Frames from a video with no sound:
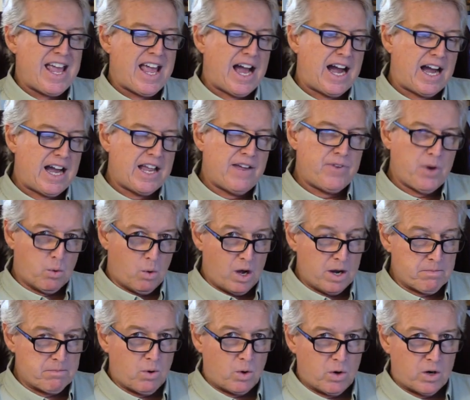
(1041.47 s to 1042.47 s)
If you
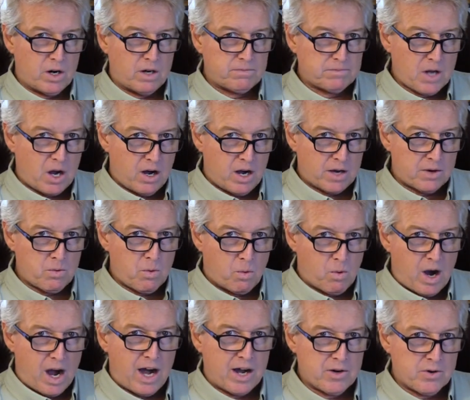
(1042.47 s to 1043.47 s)
want more on
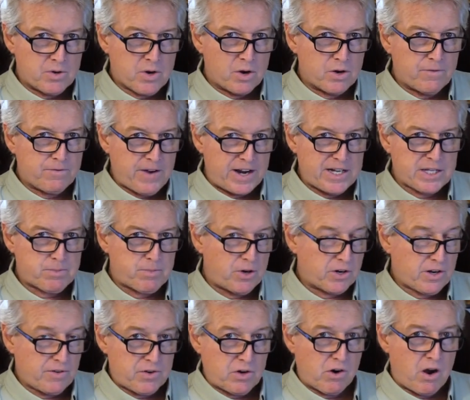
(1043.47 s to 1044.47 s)
wahoo, go to
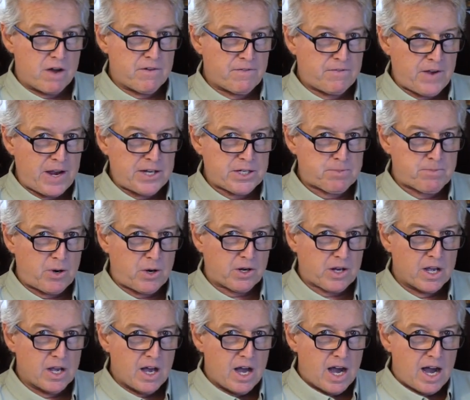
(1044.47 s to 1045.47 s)
Facebook. If you're on
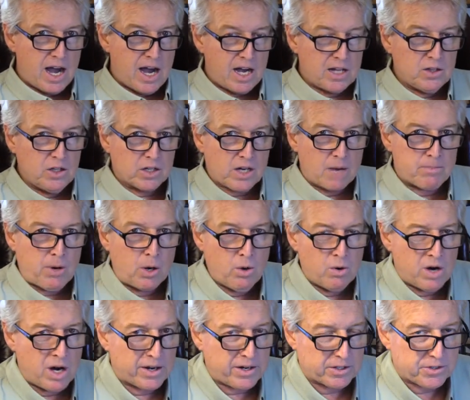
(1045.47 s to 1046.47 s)
Facebook, look up
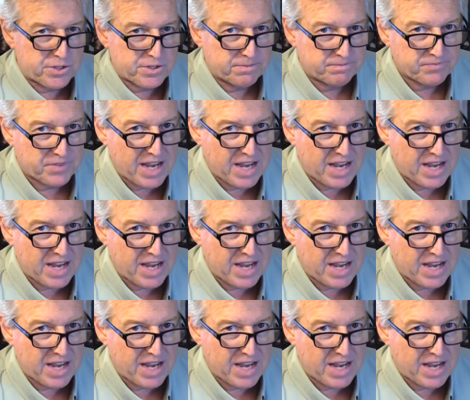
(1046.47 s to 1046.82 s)
Who Hunters.